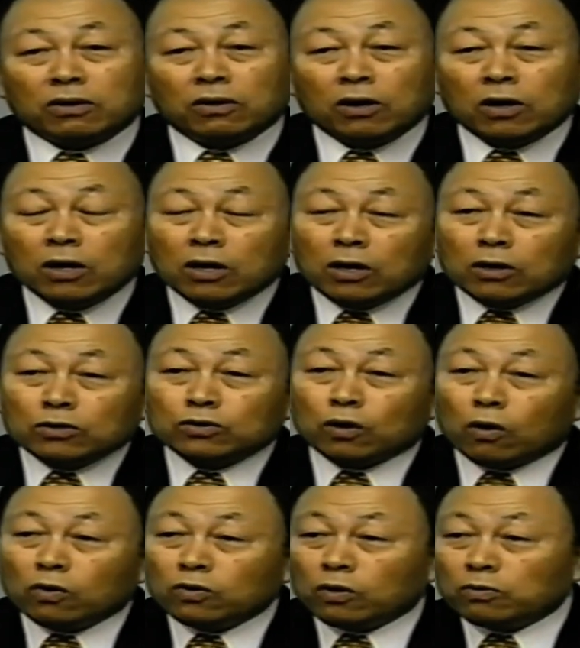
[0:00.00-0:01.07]
So
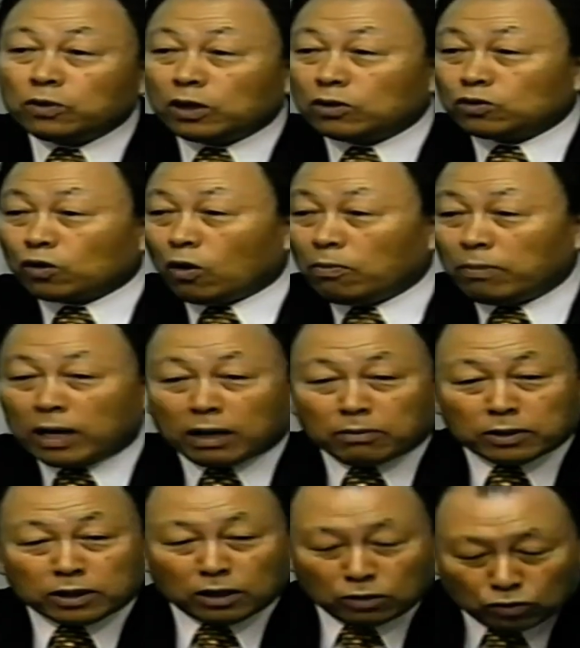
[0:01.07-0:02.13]
Proverbs chapter 29,
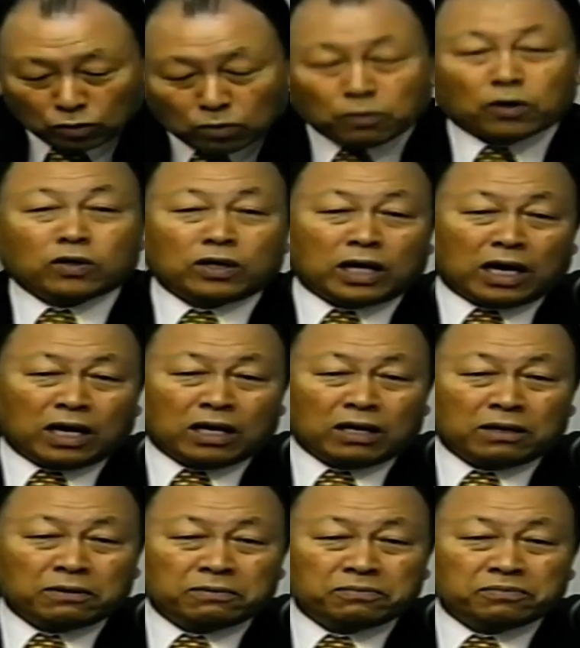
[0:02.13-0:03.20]
verse 19. Even though he
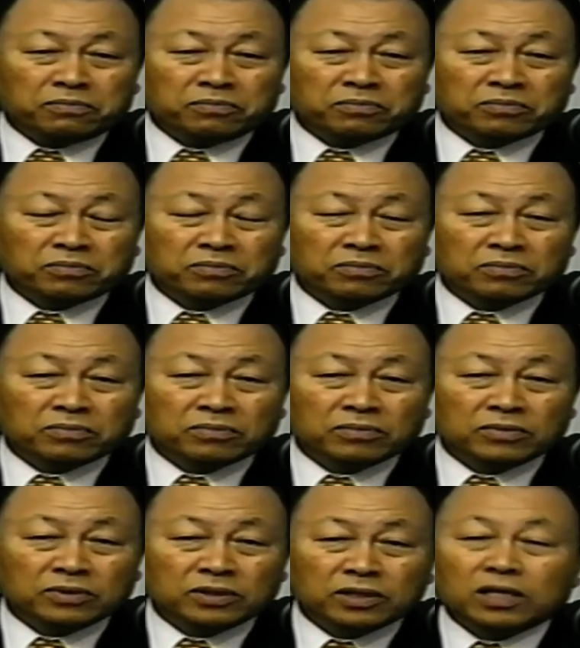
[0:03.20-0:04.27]
loves us, a
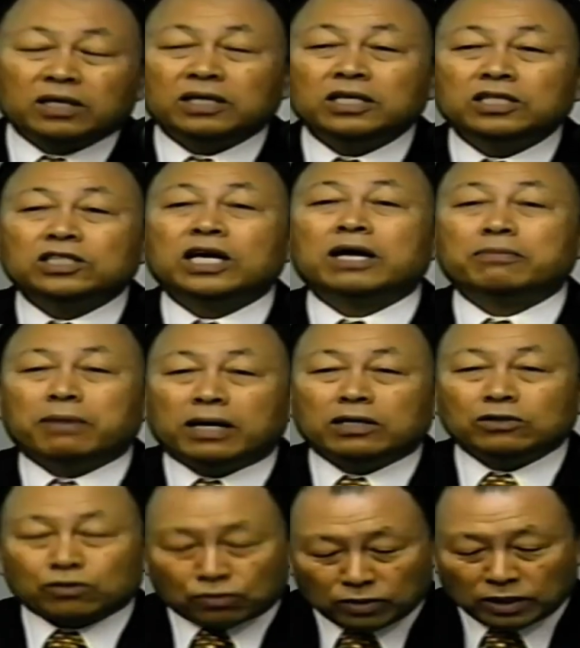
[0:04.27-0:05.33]
servant doesn't know how
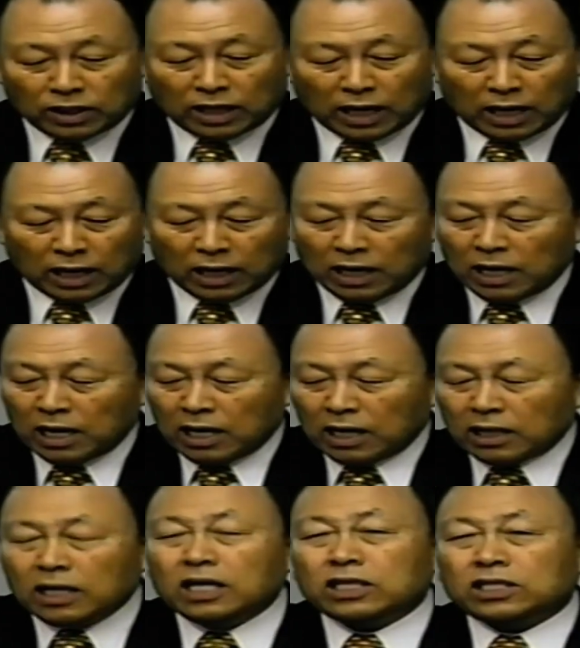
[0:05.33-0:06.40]
to hear good words.
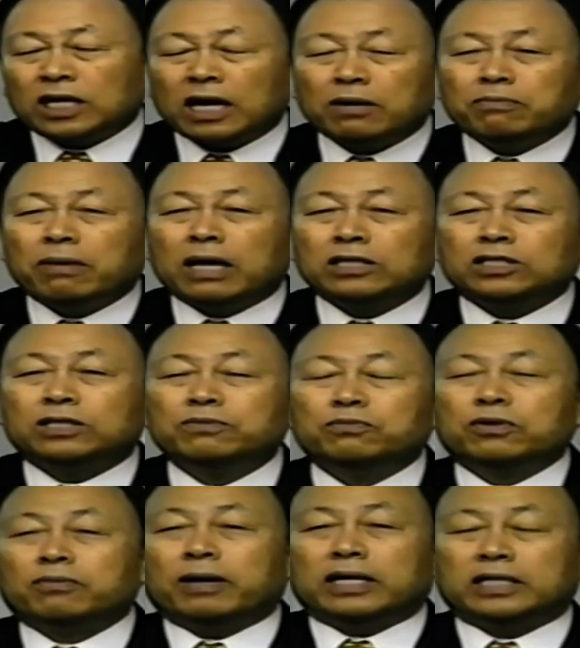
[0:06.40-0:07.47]
And that's why he gives
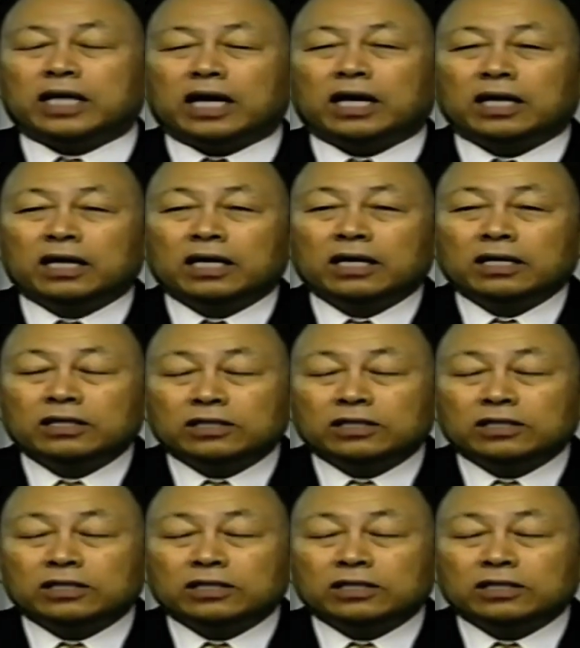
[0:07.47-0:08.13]
us rebuke.